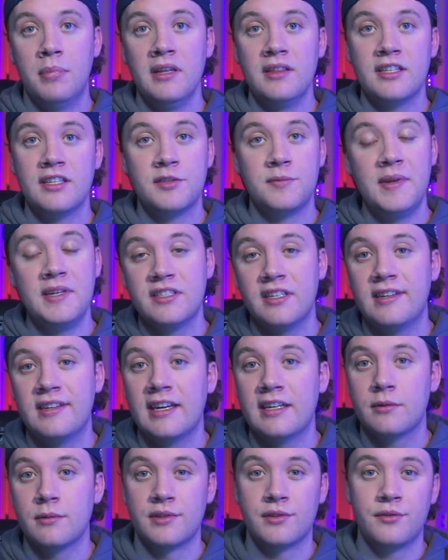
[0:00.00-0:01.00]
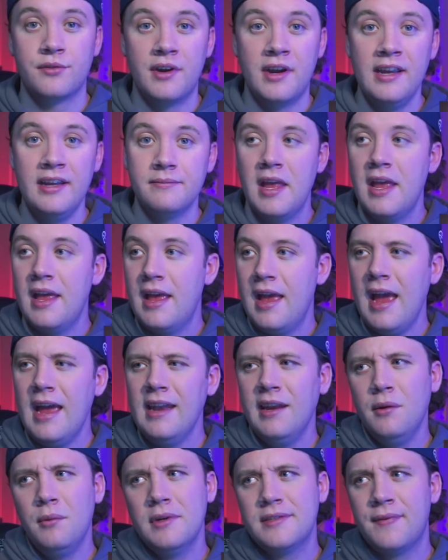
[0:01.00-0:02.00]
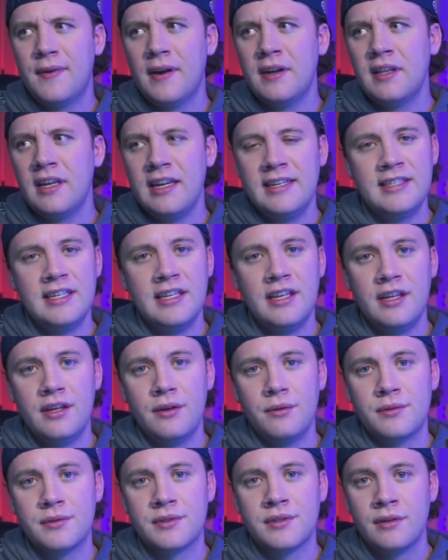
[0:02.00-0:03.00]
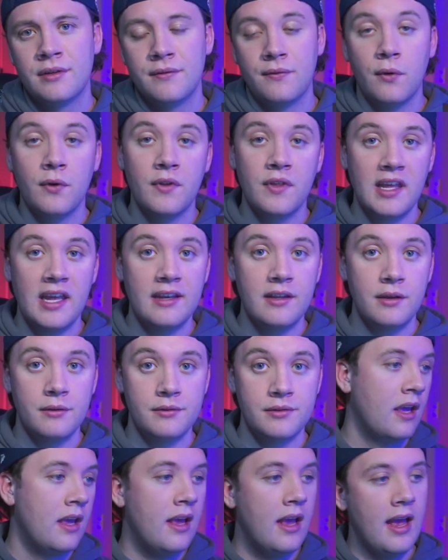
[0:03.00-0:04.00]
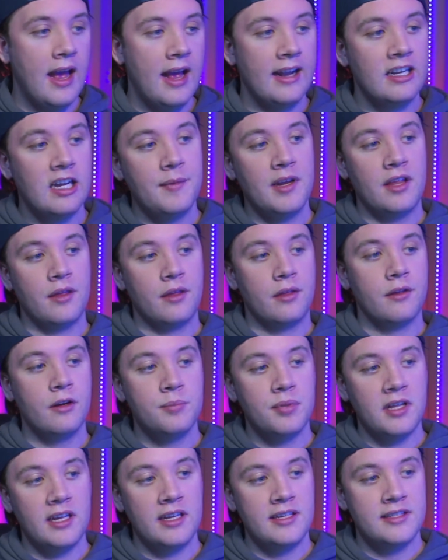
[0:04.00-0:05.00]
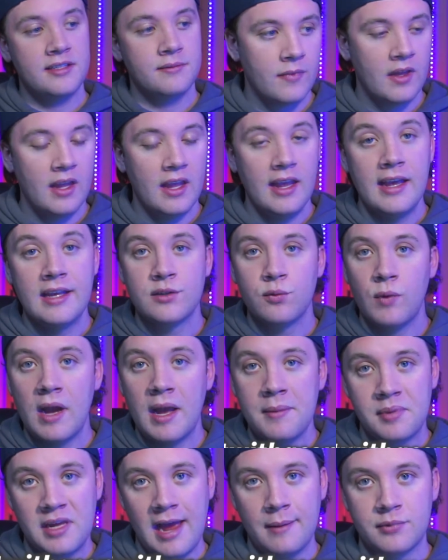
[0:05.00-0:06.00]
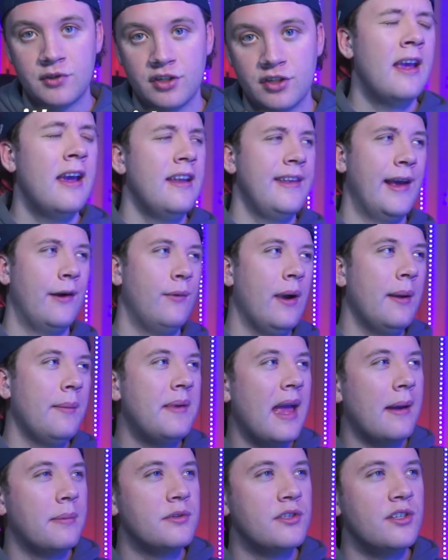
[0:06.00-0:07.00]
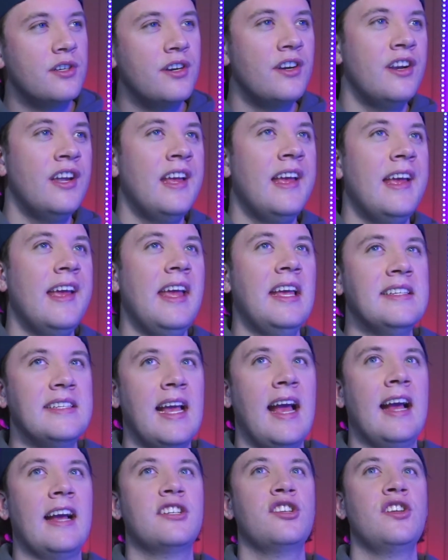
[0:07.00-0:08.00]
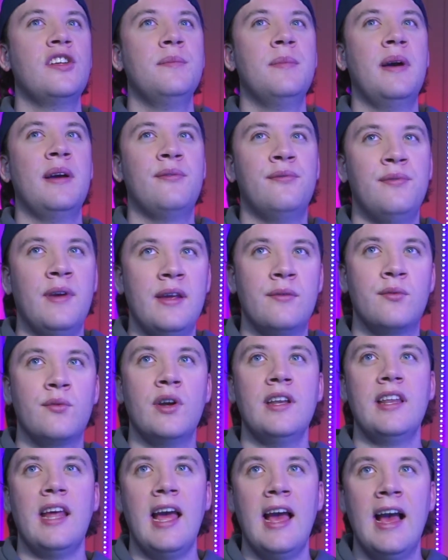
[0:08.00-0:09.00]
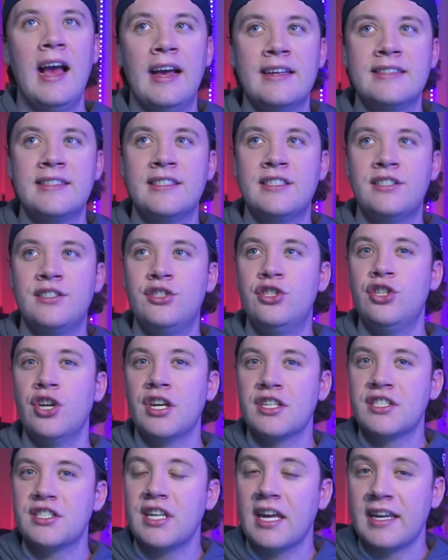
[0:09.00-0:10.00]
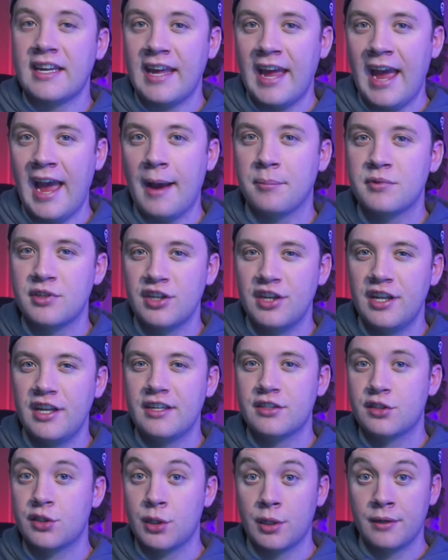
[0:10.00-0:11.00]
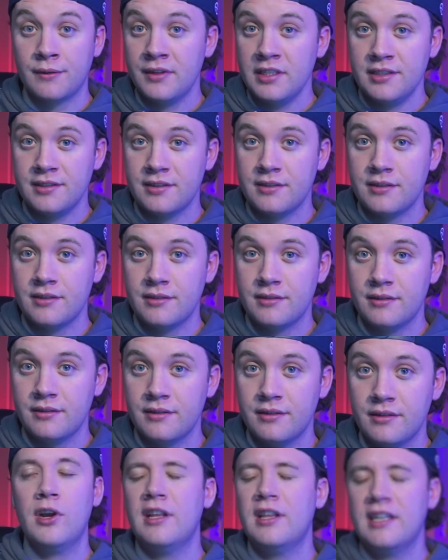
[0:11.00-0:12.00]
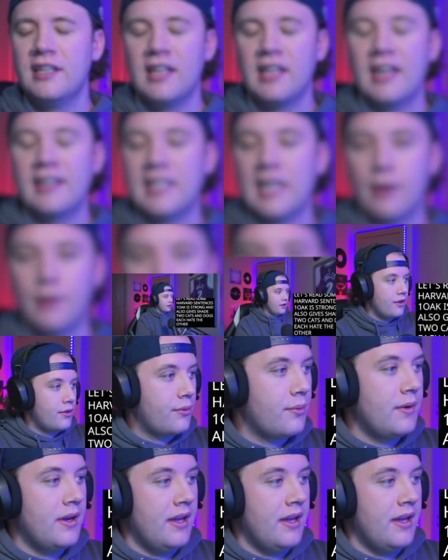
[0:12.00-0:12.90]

the speech to text was great, and it was fairly easy to use for the end user. And coming in third place is webcaptioner. Now, webcaptioner is actually my favorite as just a captioning service. I really liked how it worked,